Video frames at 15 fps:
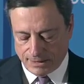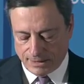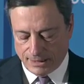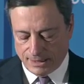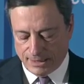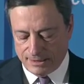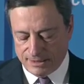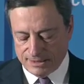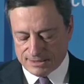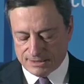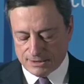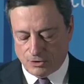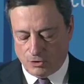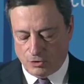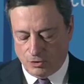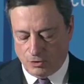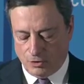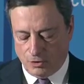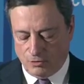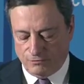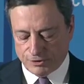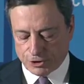And this
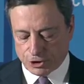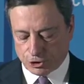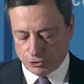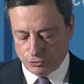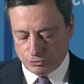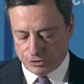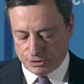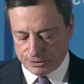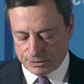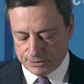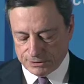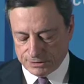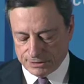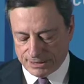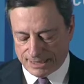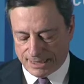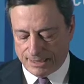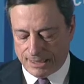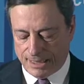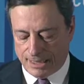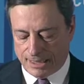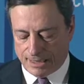overshooting can
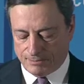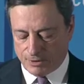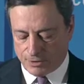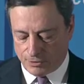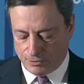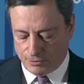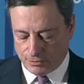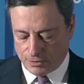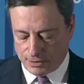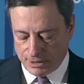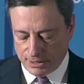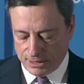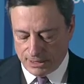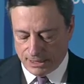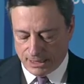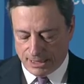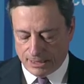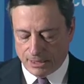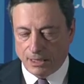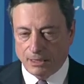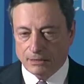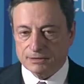harm growth and
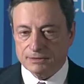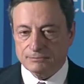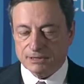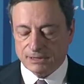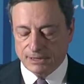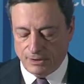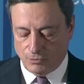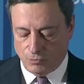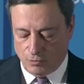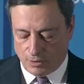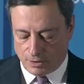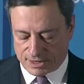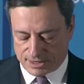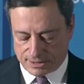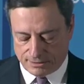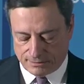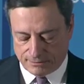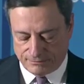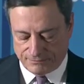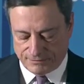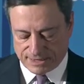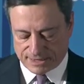ultimately worsen
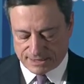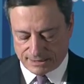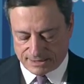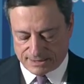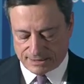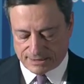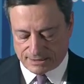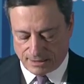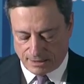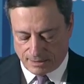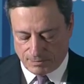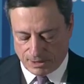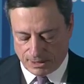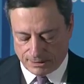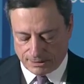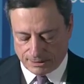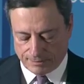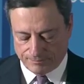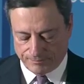fiscal sustainability.